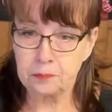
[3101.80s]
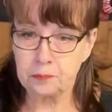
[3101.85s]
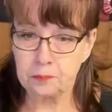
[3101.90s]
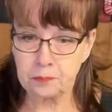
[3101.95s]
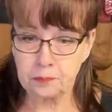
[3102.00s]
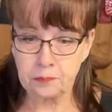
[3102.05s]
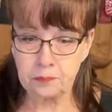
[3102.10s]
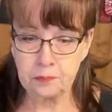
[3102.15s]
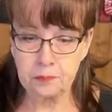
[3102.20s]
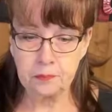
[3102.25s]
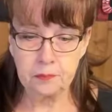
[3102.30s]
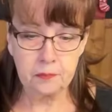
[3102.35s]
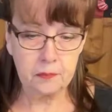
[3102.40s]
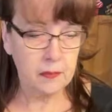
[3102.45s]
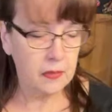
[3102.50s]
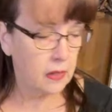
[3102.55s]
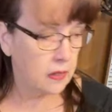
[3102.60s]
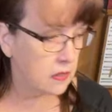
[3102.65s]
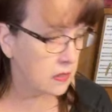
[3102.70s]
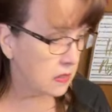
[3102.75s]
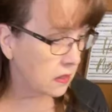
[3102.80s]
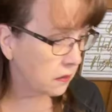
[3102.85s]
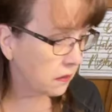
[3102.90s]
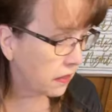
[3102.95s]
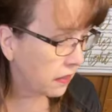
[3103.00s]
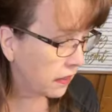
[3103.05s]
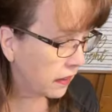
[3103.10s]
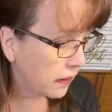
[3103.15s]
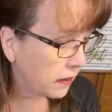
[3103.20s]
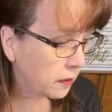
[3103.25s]
You could use
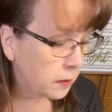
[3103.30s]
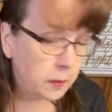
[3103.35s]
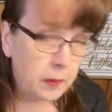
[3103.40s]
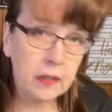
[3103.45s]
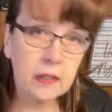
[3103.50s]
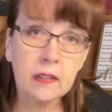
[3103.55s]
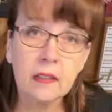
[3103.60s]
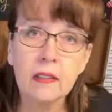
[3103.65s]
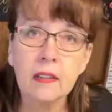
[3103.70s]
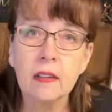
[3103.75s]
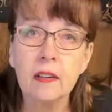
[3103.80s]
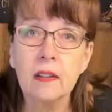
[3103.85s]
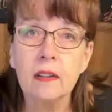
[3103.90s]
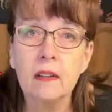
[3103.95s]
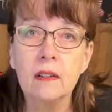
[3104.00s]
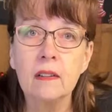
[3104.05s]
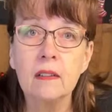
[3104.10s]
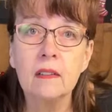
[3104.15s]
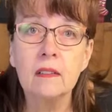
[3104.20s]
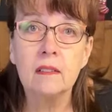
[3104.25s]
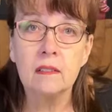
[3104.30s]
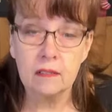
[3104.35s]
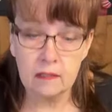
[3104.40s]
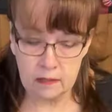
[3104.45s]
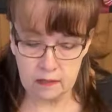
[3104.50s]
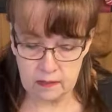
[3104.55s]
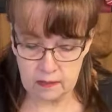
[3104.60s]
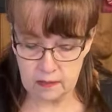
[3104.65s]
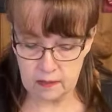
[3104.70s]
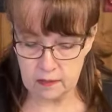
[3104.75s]
fancy ribbon. You could use, I
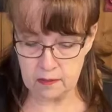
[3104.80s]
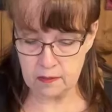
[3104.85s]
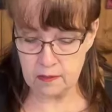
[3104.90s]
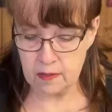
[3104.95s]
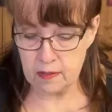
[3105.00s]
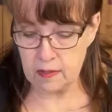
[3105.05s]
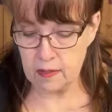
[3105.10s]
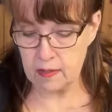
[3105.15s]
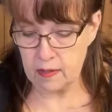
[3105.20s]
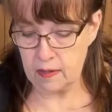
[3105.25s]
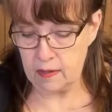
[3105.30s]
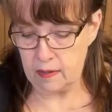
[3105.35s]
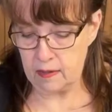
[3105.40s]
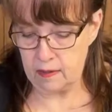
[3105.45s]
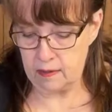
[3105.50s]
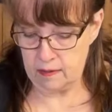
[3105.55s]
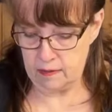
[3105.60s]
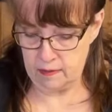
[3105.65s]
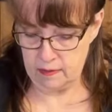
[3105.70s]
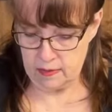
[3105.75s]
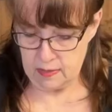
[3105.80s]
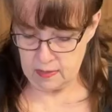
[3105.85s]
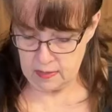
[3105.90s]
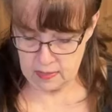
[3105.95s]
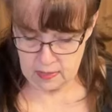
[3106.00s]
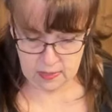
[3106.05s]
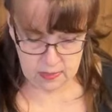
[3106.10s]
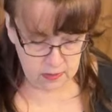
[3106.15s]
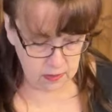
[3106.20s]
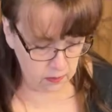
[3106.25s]
thought I had some that looked
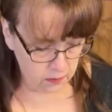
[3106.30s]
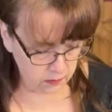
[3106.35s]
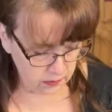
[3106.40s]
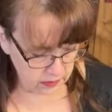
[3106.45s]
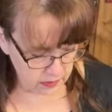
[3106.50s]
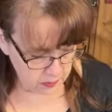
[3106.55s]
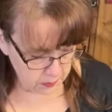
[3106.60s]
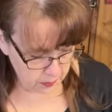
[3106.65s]
like